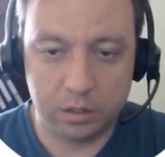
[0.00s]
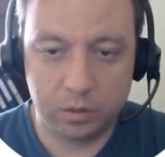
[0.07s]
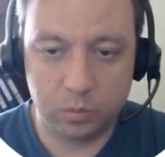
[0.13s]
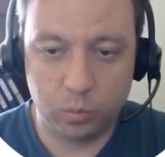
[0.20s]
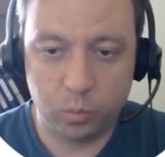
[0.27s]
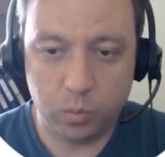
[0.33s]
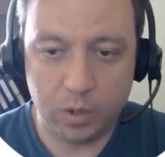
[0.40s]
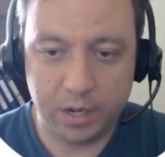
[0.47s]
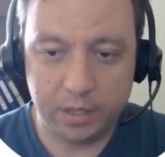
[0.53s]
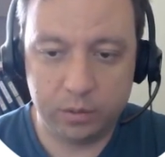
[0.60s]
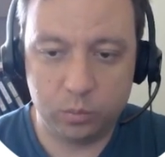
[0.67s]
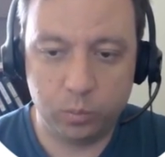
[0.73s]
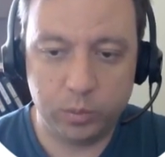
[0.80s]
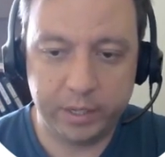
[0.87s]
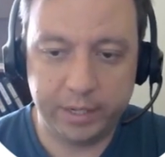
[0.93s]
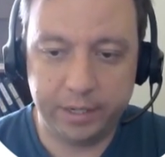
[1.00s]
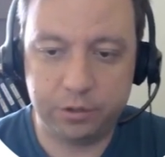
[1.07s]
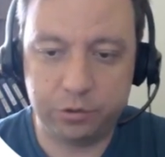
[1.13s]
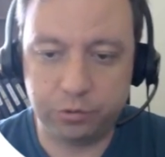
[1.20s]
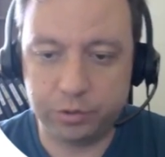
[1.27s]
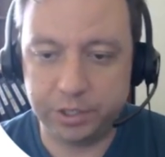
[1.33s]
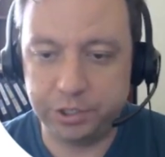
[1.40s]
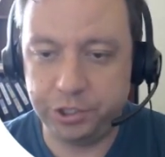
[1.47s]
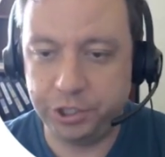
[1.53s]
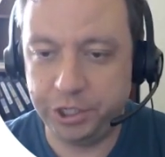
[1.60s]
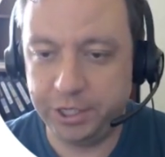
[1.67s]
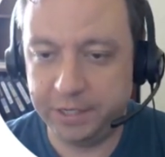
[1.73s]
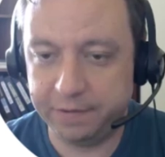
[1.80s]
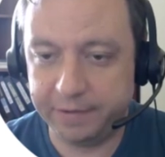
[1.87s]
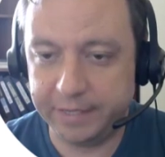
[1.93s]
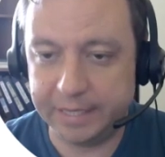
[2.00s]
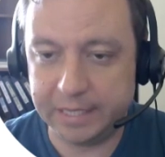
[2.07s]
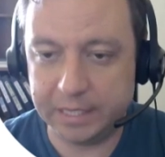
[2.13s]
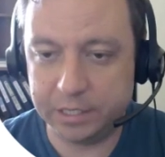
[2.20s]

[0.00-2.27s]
One way to achieve it